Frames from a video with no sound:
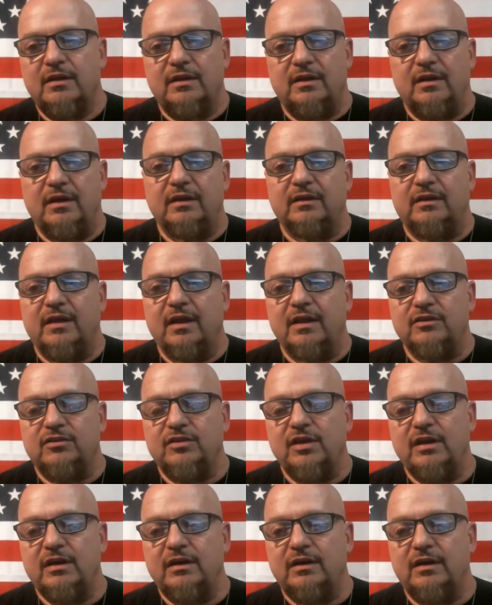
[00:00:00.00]
I can't
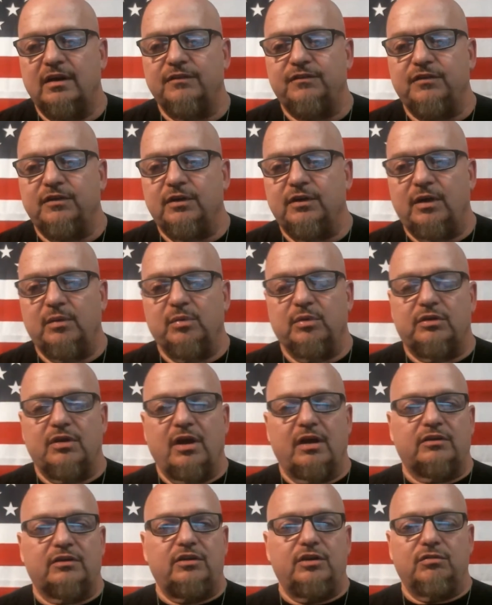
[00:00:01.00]
say it enough, and I will
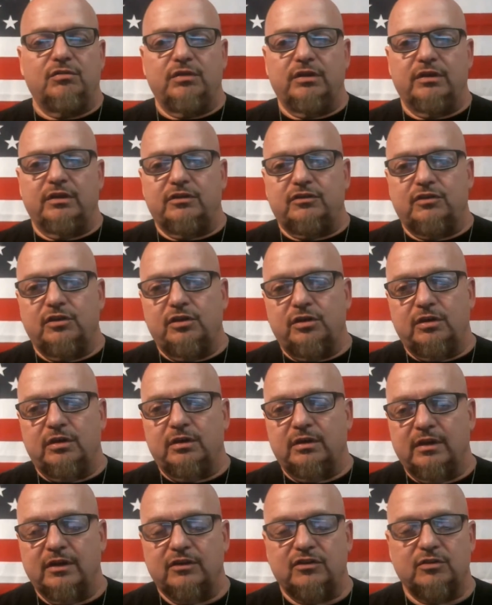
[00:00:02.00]
talk to you really soon
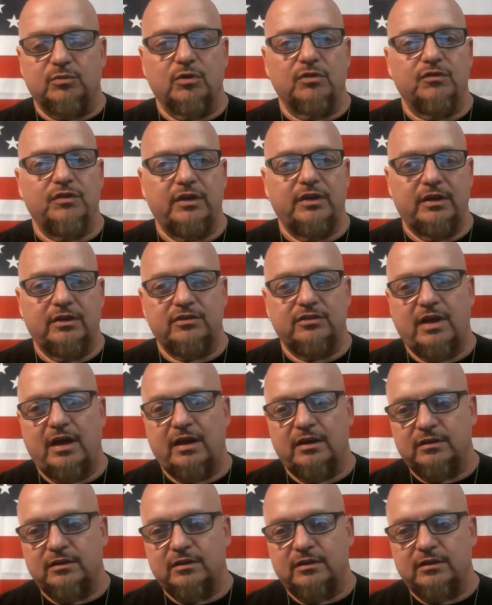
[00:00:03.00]
and get some more videos out,